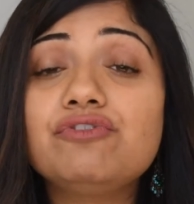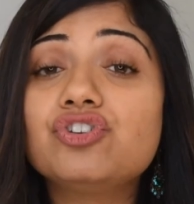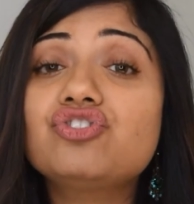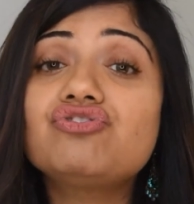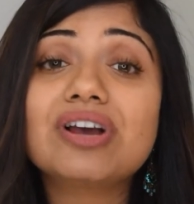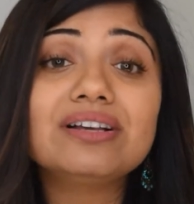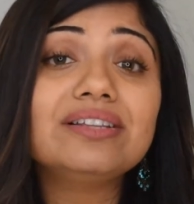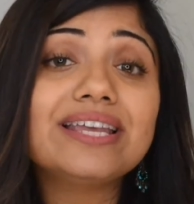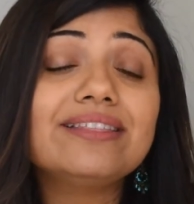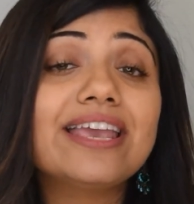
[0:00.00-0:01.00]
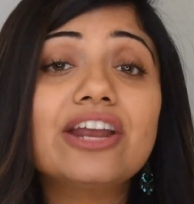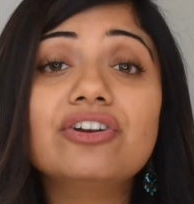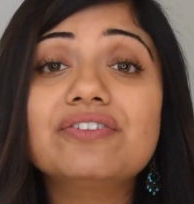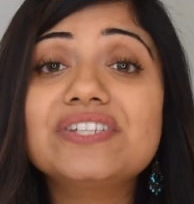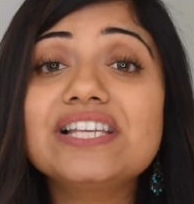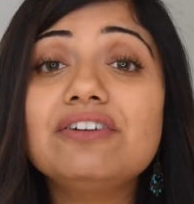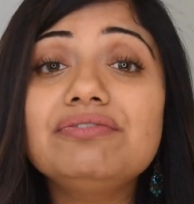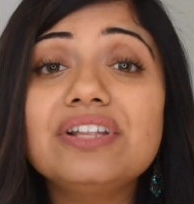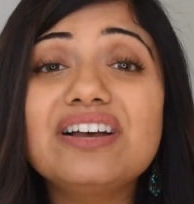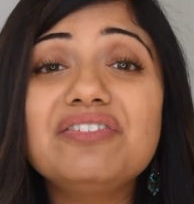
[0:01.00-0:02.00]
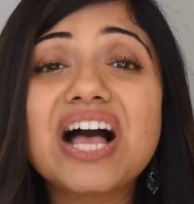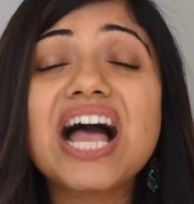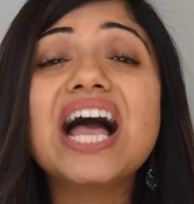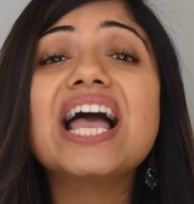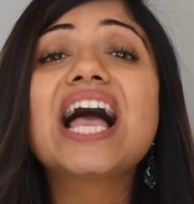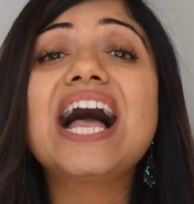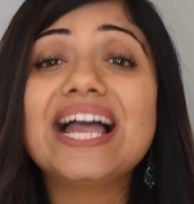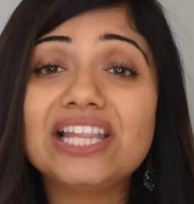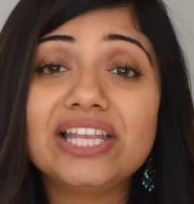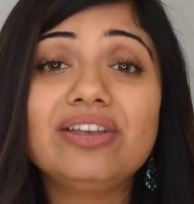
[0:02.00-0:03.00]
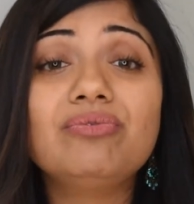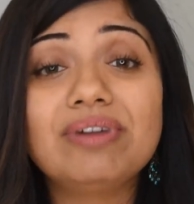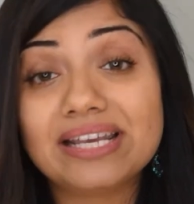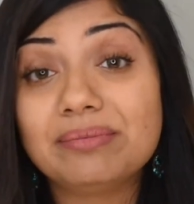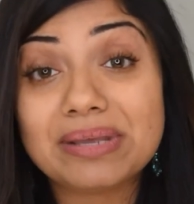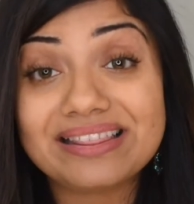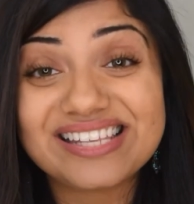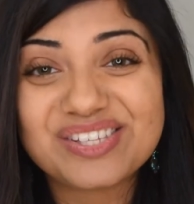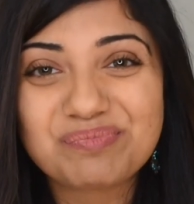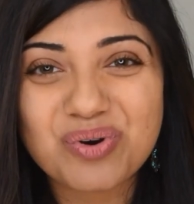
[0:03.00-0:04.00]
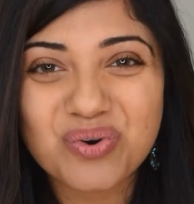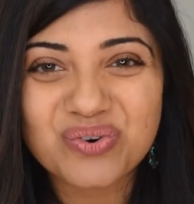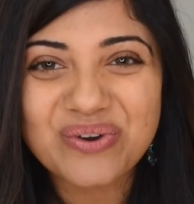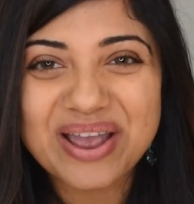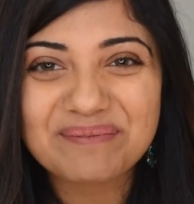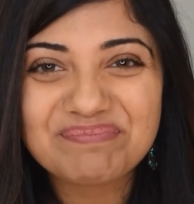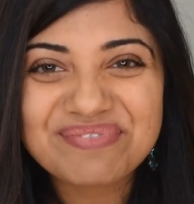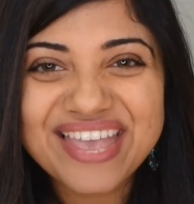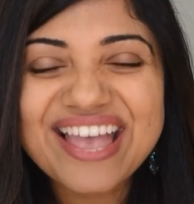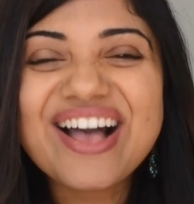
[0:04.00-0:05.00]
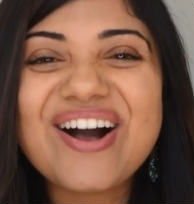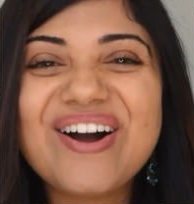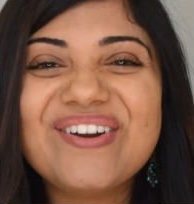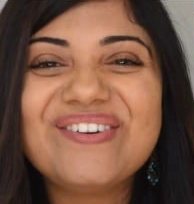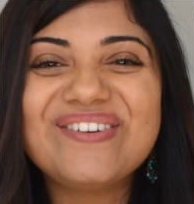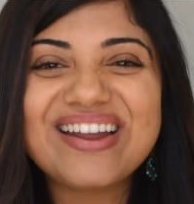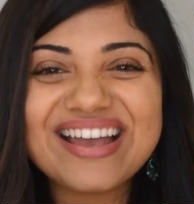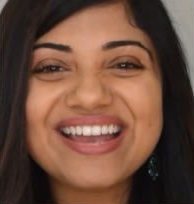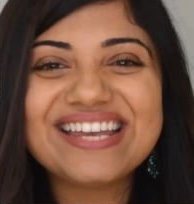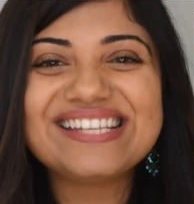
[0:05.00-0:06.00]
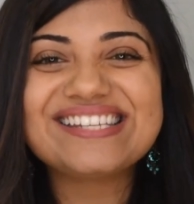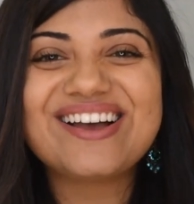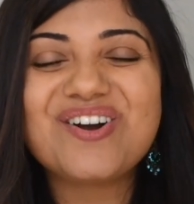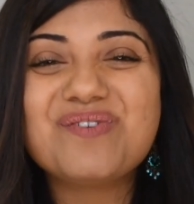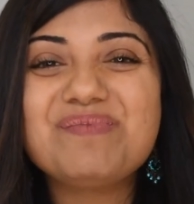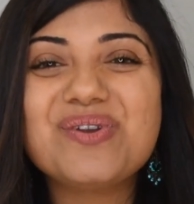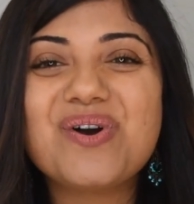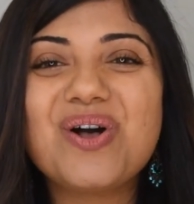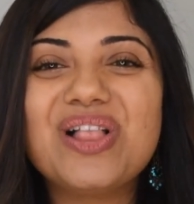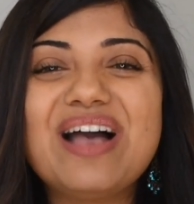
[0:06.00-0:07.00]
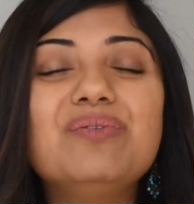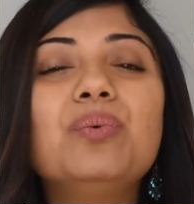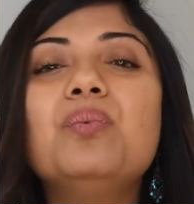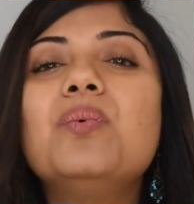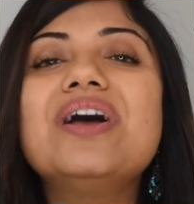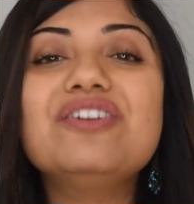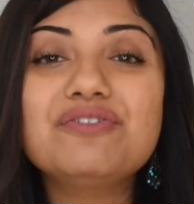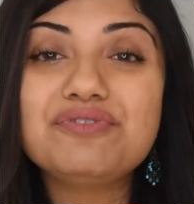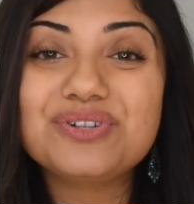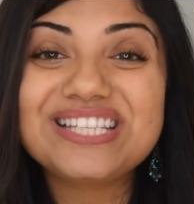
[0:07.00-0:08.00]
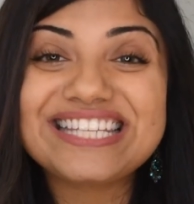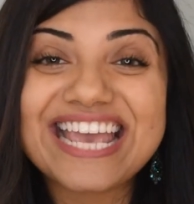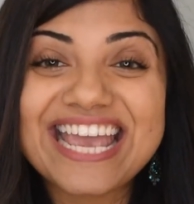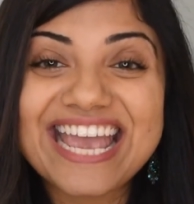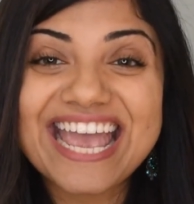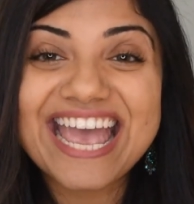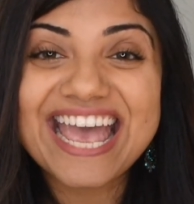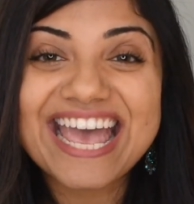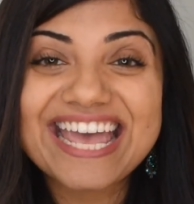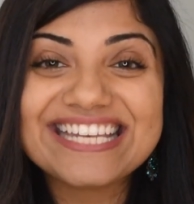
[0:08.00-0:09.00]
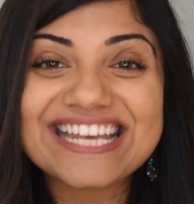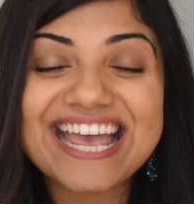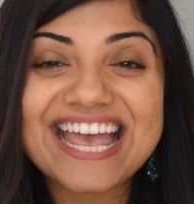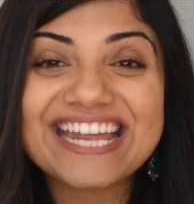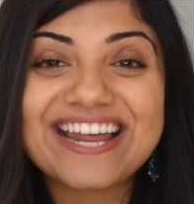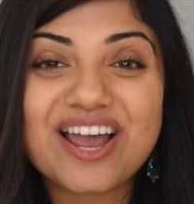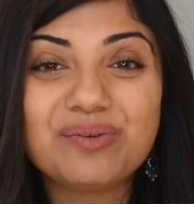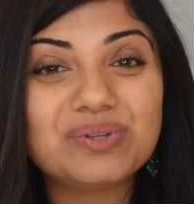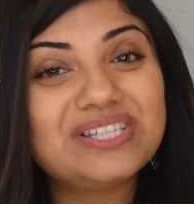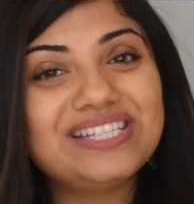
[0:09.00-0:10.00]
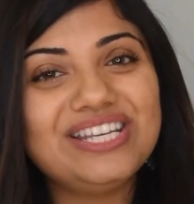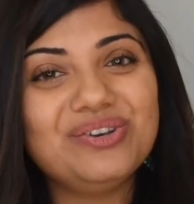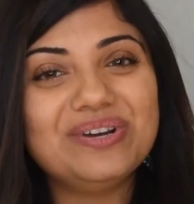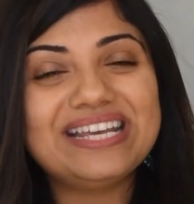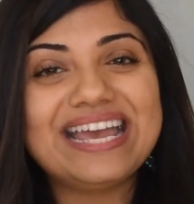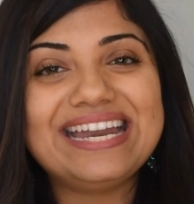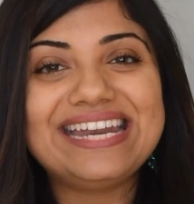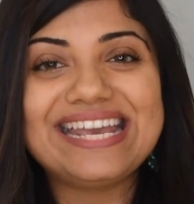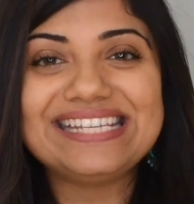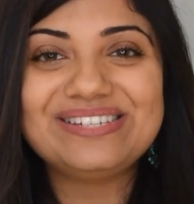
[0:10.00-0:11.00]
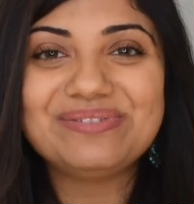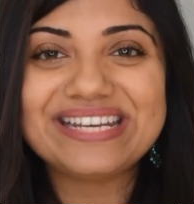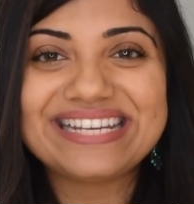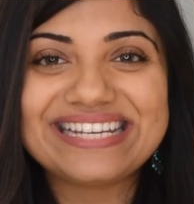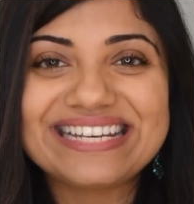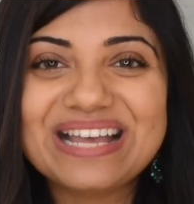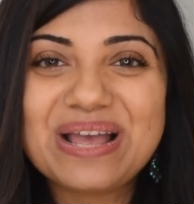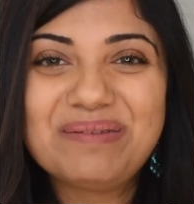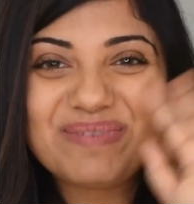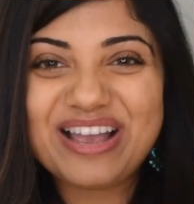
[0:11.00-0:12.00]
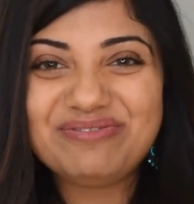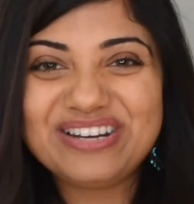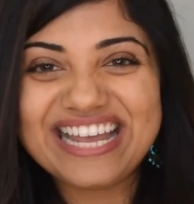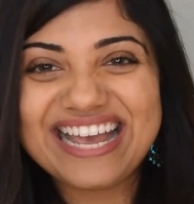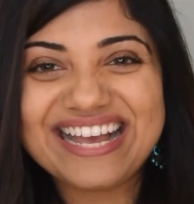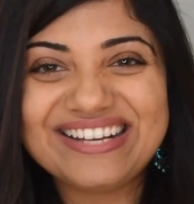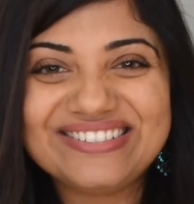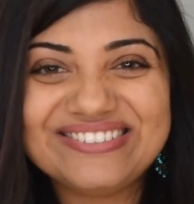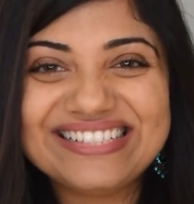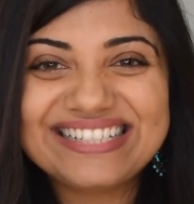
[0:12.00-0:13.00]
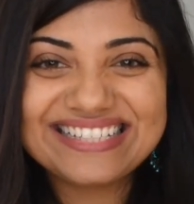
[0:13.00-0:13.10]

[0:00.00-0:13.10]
you struggle in the area of self-love, I highly recommend this program. All right, I hope you all have a wonderful day ahead, and I will see you again next week. Bye for now.